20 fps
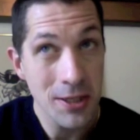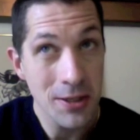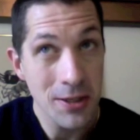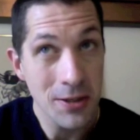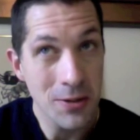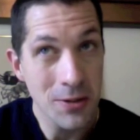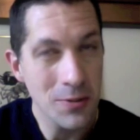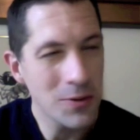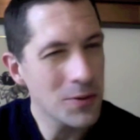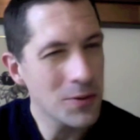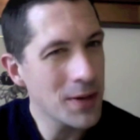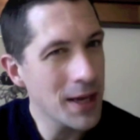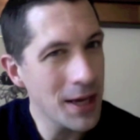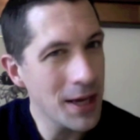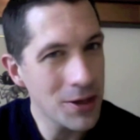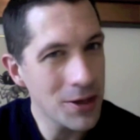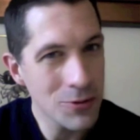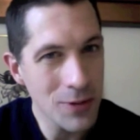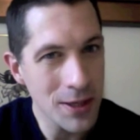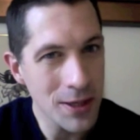you
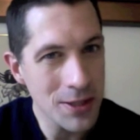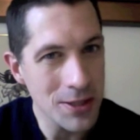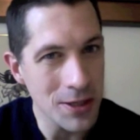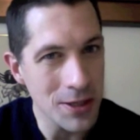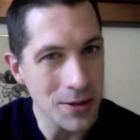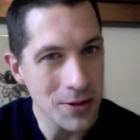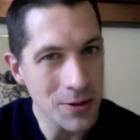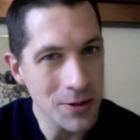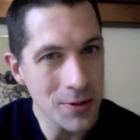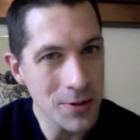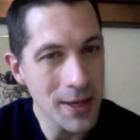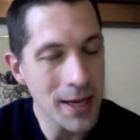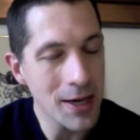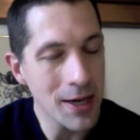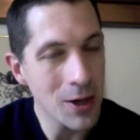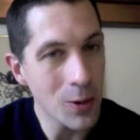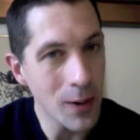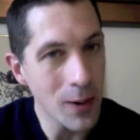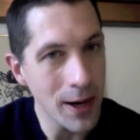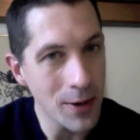can't trust it, you can't
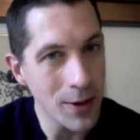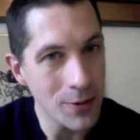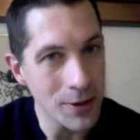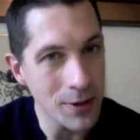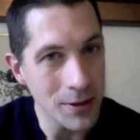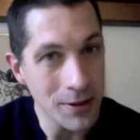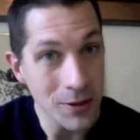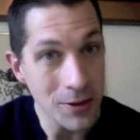ground it,